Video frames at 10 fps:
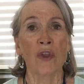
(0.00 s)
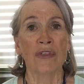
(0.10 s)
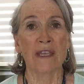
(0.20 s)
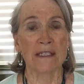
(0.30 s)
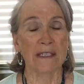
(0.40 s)

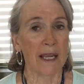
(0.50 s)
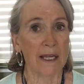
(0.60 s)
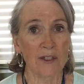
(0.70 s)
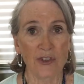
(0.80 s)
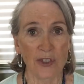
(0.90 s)
The
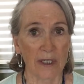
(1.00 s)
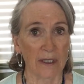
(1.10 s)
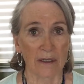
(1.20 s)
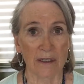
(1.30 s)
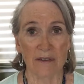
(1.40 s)

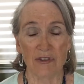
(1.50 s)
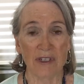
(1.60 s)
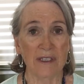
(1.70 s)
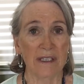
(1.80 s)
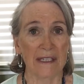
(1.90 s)
tension,
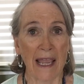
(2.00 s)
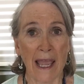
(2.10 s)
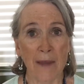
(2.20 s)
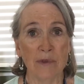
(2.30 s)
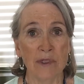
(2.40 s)
just the
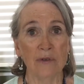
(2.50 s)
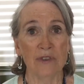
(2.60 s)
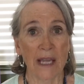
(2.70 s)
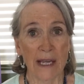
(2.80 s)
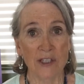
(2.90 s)

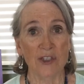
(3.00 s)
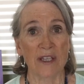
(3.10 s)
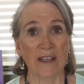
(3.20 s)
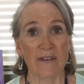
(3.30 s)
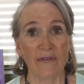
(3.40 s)
absolute
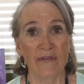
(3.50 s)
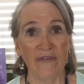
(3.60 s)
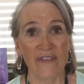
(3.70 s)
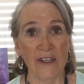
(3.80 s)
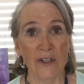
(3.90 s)
tension, the
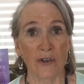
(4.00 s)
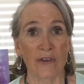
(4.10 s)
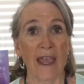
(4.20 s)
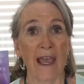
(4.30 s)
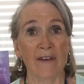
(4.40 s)
fear,
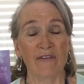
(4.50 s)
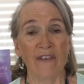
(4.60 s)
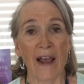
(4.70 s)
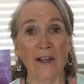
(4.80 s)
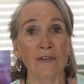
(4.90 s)
that
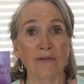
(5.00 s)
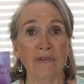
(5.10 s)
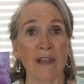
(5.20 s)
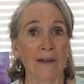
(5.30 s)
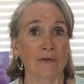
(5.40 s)
fight or
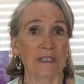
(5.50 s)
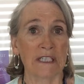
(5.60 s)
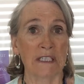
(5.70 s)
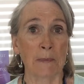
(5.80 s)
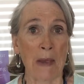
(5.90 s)
flight
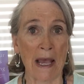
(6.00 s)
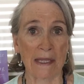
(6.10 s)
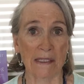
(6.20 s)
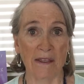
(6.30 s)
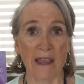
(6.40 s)

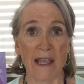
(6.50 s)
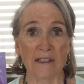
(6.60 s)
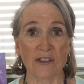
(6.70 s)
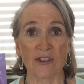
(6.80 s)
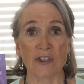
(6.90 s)
response,
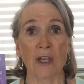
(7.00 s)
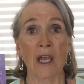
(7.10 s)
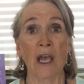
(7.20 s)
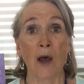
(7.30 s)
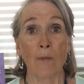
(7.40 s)
that's
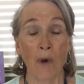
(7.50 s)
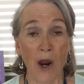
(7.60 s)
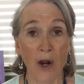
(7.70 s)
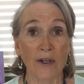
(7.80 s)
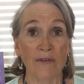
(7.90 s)

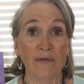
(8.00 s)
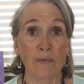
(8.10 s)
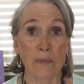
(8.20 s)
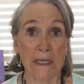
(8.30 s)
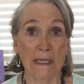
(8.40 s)
part
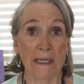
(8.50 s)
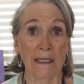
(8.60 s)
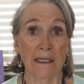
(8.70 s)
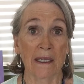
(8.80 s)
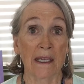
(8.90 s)
of
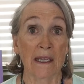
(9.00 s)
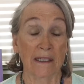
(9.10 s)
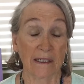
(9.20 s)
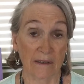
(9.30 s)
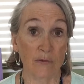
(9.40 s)
being
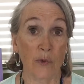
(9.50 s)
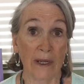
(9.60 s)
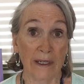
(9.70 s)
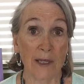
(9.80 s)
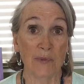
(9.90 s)

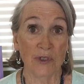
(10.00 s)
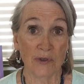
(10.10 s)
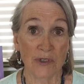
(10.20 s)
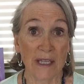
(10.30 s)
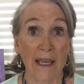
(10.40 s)
what keeps you
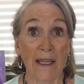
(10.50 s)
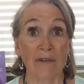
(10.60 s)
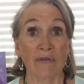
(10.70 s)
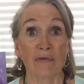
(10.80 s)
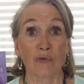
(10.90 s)

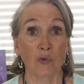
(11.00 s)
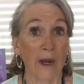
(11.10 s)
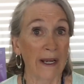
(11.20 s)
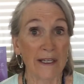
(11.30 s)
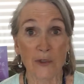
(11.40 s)
safe,
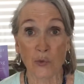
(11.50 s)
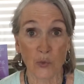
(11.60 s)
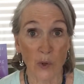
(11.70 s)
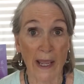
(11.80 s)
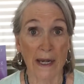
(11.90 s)
ready to
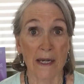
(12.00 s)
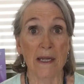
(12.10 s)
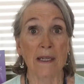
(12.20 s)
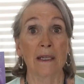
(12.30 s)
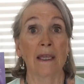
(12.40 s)

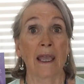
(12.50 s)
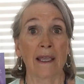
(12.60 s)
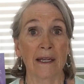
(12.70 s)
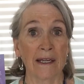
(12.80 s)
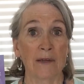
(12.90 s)
run
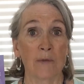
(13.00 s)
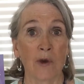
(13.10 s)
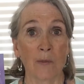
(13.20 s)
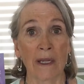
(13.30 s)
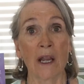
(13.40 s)
at any
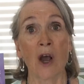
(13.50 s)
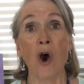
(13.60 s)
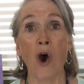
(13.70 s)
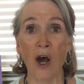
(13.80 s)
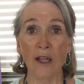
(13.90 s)
moment.
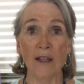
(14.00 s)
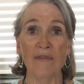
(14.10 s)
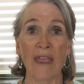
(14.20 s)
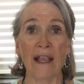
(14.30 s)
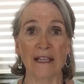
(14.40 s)
All of
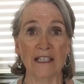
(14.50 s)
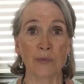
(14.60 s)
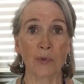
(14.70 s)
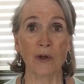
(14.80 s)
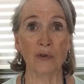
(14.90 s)
that gets
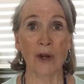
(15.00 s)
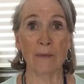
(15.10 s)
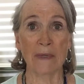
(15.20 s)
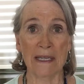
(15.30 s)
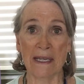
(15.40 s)

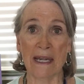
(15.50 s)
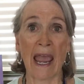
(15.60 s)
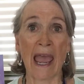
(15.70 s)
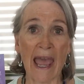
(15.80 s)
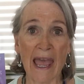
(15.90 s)
programmed in
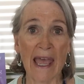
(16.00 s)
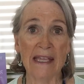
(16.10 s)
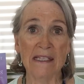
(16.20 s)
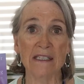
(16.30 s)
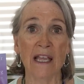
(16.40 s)

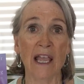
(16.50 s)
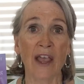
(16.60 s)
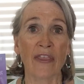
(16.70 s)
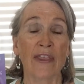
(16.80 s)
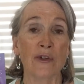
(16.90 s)
as
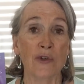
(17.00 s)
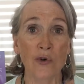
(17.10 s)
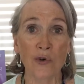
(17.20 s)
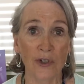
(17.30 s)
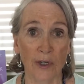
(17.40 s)
the
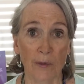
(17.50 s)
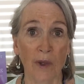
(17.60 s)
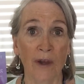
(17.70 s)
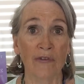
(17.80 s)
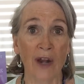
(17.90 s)

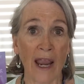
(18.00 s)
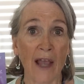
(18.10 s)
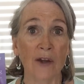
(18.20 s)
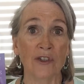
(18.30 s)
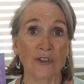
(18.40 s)
norm for
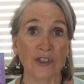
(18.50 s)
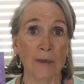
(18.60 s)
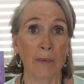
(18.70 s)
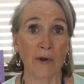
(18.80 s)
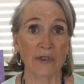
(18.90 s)
how you're
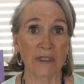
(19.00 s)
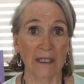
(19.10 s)
supposed to